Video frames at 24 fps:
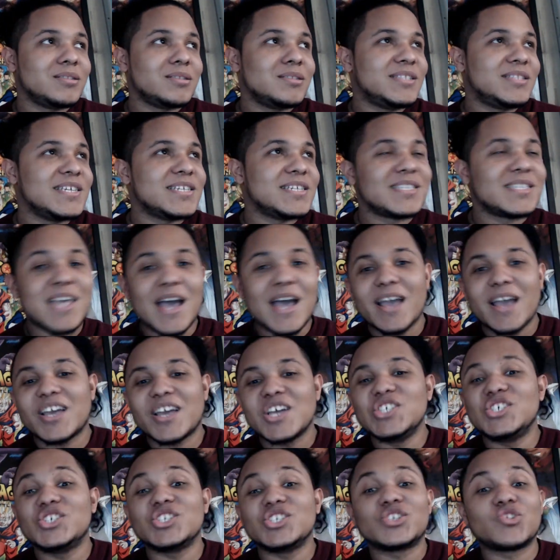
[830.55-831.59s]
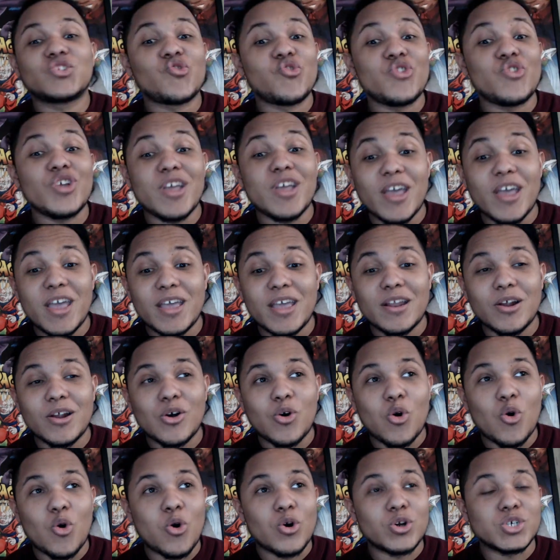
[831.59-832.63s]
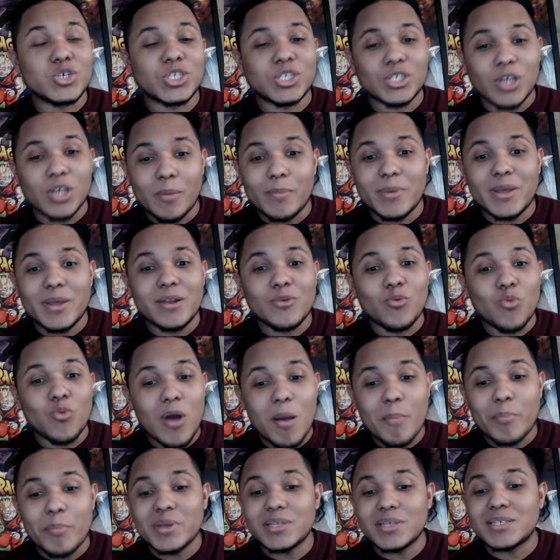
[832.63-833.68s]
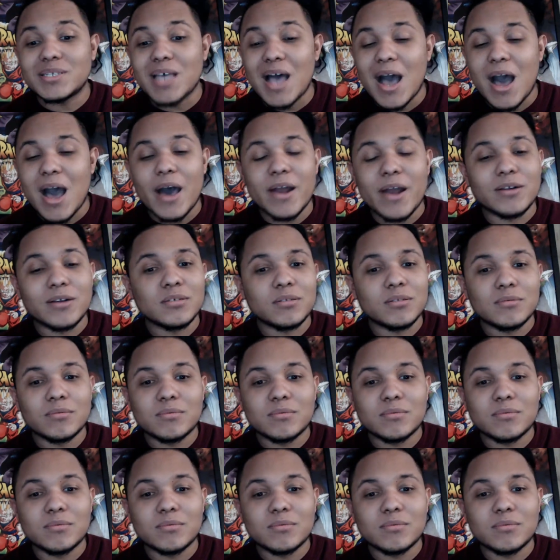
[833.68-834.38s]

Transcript: this guy can just create or summon weapons out of